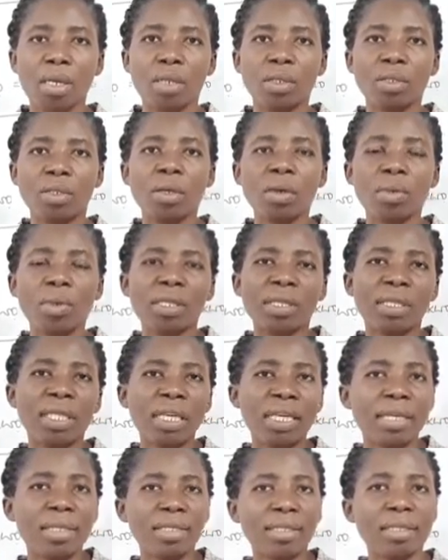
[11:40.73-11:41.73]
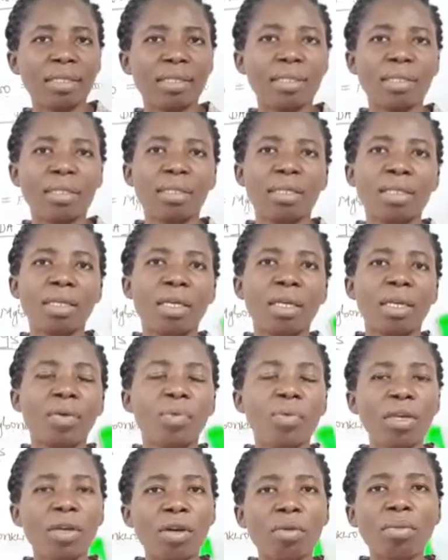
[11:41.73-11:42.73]
So with this,
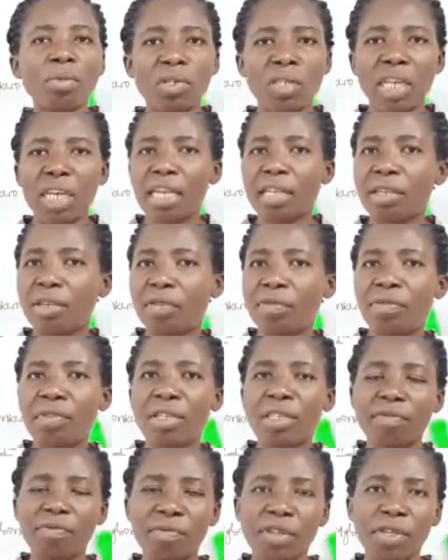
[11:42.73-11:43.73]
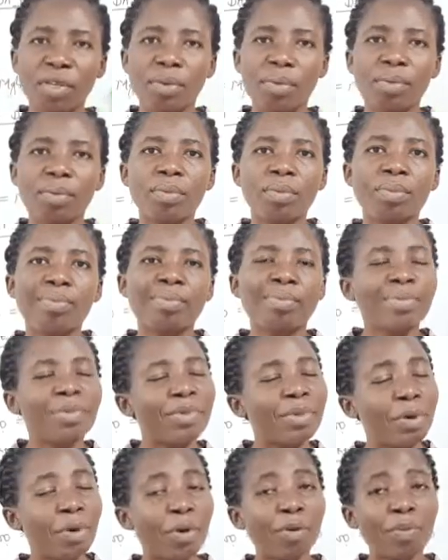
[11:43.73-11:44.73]
we come to the end of this video.
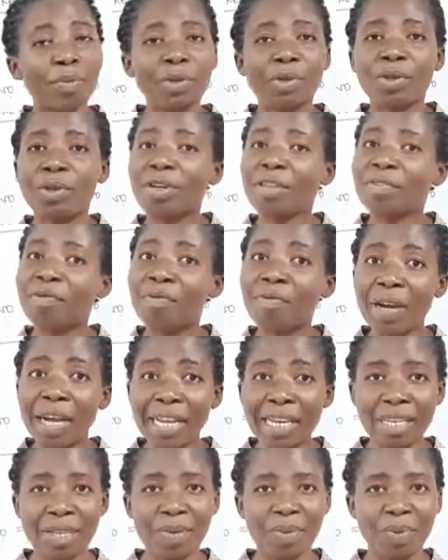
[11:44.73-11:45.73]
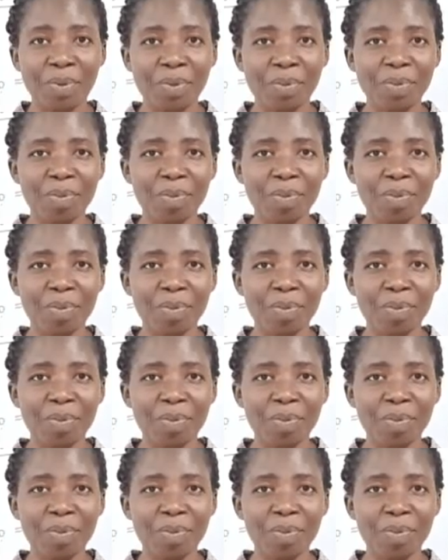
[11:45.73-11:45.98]
Hope you got value.